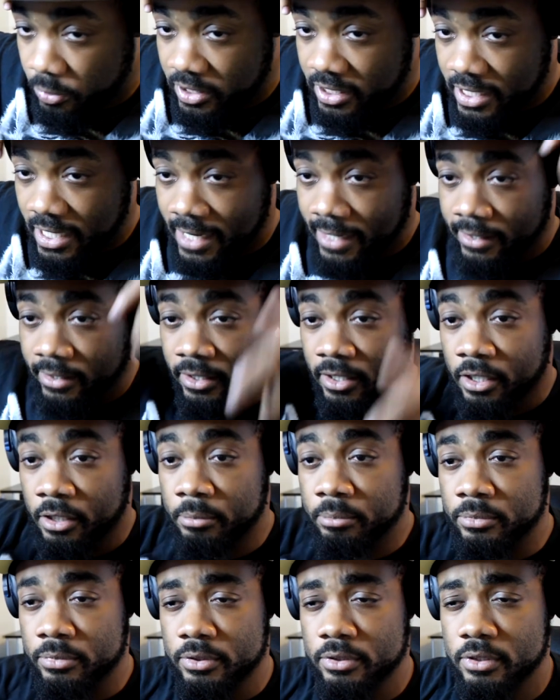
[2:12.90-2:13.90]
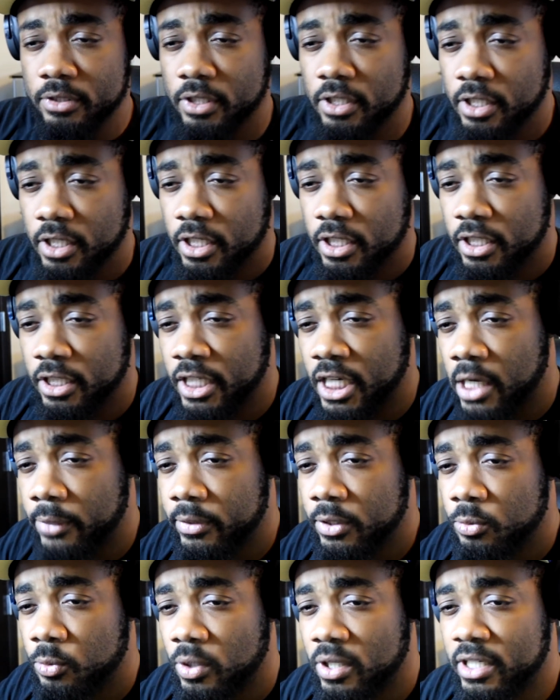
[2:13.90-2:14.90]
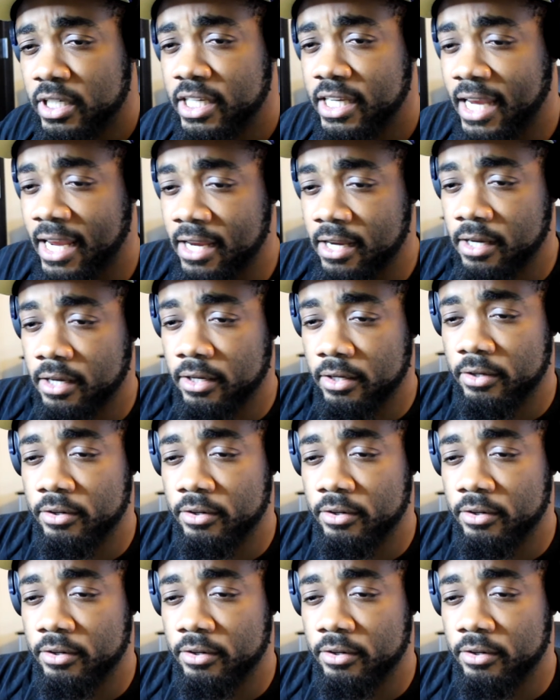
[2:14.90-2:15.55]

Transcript: We got Larry 1K.